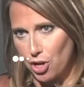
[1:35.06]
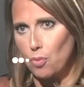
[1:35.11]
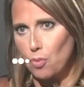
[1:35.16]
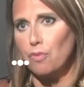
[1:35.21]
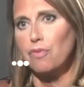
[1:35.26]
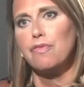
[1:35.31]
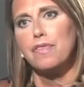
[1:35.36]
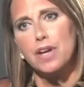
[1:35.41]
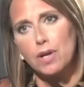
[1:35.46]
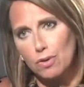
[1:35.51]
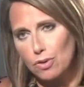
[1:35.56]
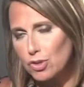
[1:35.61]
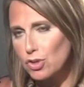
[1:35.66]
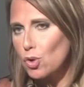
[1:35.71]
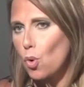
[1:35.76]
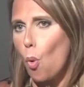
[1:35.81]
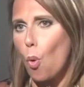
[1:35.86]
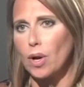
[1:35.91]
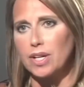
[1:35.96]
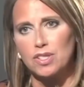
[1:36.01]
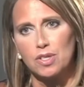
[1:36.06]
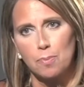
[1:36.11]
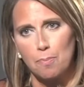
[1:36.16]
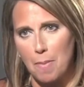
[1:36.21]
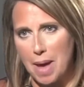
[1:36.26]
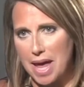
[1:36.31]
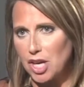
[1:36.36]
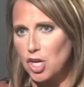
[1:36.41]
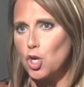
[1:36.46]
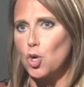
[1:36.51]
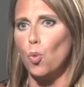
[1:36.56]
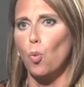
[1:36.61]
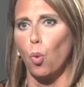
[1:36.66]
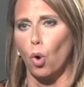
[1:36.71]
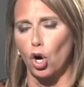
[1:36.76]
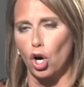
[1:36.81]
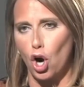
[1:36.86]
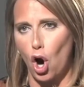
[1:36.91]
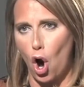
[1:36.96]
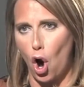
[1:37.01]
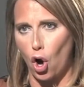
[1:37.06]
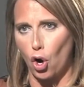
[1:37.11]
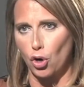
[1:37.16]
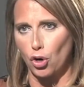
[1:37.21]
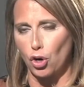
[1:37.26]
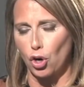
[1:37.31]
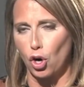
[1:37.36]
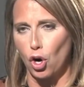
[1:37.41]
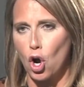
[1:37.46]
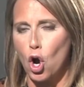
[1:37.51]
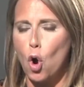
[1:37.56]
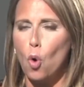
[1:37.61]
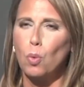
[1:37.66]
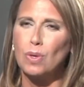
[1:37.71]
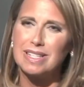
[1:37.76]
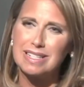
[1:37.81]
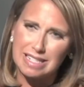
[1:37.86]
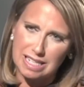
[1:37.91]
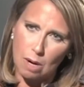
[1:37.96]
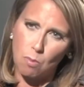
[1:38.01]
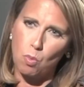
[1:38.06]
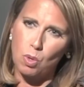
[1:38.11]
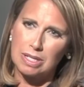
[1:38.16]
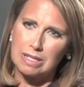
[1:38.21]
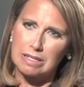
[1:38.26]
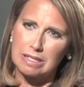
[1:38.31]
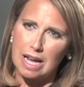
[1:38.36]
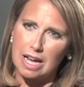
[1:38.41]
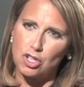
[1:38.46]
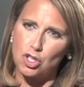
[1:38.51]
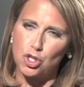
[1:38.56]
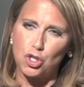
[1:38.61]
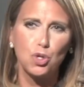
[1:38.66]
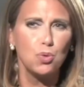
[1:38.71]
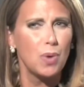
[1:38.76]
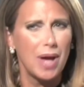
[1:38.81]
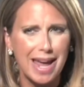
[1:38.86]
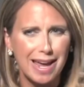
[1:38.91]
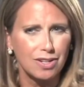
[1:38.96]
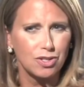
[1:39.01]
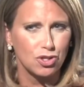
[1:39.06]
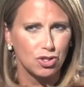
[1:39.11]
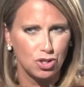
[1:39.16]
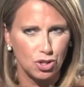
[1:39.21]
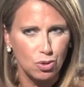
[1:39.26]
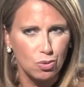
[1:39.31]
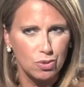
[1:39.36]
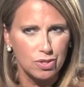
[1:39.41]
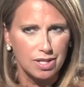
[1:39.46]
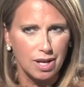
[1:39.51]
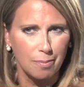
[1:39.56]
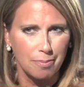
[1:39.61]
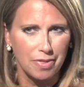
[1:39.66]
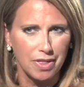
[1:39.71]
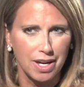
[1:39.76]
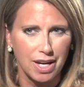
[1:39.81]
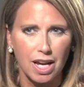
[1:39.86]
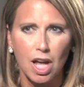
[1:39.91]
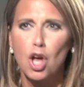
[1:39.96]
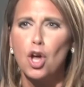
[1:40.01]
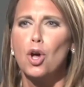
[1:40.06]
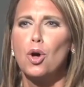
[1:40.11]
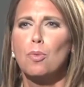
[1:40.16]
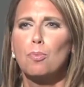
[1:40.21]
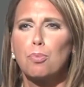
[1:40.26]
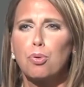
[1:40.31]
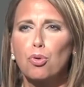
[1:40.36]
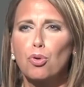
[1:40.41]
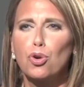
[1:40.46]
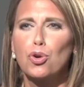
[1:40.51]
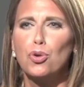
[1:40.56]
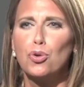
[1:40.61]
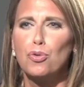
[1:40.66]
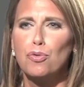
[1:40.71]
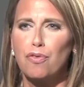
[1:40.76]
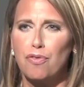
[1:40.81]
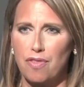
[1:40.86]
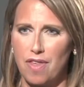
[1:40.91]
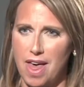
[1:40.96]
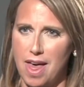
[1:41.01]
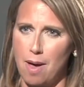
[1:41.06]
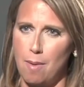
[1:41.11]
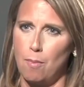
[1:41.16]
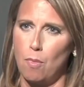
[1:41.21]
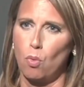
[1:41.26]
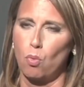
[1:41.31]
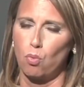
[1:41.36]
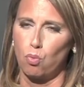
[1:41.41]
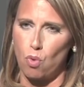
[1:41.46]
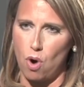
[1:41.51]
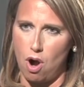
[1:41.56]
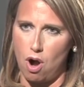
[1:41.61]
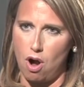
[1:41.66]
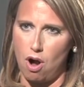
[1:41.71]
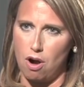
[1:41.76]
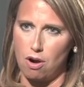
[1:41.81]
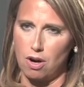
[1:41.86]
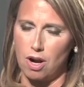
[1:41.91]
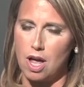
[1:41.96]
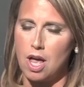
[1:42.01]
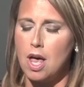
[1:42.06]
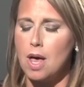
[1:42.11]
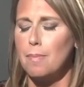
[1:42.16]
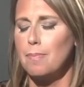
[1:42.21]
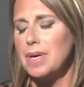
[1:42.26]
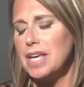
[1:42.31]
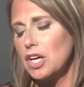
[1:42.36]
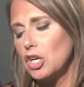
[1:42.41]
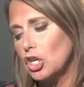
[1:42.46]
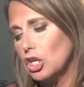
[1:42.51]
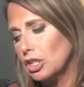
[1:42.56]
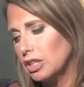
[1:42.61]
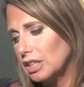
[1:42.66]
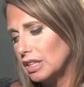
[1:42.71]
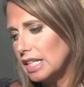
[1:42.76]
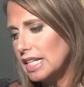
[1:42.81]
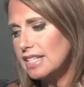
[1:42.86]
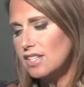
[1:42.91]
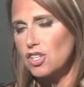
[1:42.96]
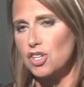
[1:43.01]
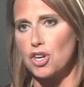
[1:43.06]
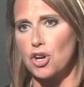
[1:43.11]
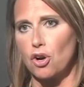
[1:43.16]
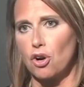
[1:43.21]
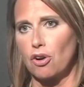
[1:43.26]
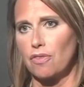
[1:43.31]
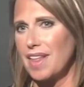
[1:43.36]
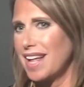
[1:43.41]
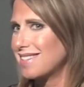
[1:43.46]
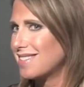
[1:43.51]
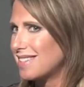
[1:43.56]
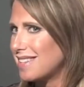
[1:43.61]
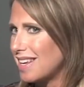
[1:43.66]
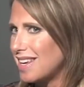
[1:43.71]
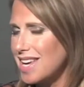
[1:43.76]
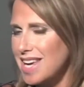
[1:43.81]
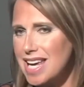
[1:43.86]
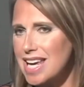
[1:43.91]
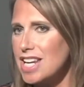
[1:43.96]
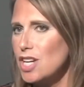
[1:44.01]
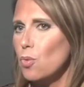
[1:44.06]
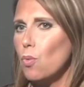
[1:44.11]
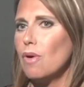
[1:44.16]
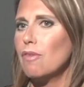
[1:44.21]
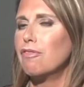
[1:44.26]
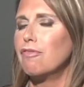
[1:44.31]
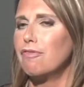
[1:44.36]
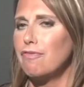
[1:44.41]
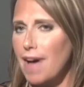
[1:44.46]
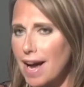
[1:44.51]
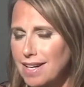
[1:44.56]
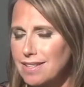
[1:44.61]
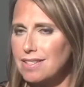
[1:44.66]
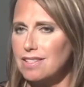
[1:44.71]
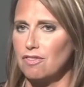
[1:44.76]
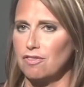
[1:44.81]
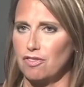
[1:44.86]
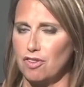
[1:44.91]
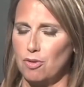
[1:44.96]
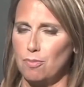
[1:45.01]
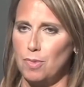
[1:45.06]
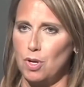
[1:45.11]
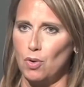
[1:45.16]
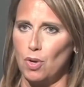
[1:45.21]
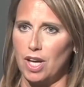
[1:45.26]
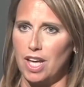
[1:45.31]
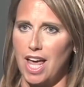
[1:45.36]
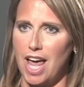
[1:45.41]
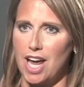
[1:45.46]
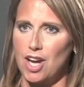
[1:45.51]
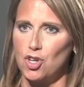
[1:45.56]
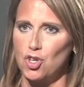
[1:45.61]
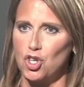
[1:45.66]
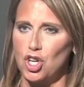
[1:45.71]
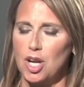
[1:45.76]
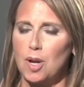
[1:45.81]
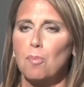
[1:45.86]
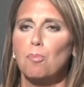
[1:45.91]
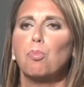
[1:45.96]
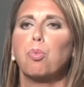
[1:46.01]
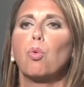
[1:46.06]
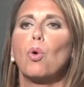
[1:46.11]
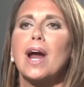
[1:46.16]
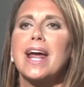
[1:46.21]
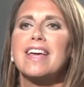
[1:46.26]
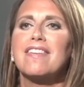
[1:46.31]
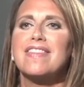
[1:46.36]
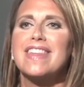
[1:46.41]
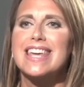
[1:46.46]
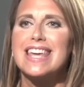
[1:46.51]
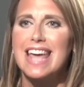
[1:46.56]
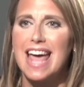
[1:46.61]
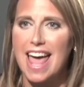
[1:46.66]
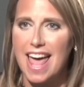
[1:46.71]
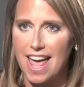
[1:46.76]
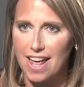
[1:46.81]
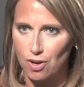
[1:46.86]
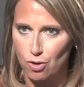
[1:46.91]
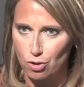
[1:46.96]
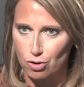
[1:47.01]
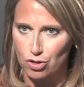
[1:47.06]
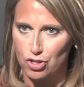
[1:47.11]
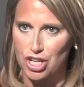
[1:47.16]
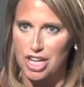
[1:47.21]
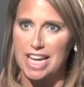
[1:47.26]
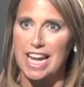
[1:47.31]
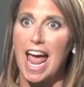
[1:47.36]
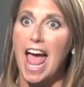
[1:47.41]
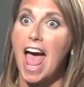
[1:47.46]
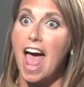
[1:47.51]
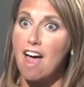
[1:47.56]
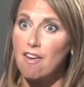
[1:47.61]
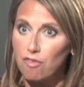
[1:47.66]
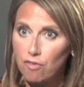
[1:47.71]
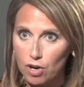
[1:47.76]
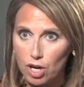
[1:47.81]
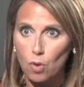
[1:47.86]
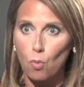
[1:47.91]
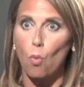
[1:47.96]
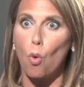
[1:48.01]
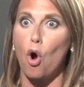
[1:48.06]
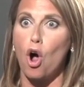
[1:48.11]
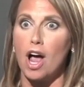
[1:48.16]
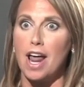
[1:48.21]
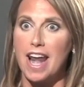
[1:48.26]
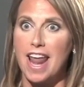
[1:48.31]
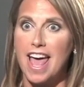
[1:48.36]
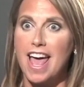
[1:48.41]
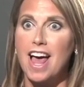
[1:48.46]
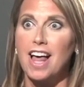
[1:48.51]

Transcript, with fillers: Fear is going to make you work harder. When someone says you can't do something, prove them wrong. Be a good listener. That's the key to effective communication. Bring the energy. Everyone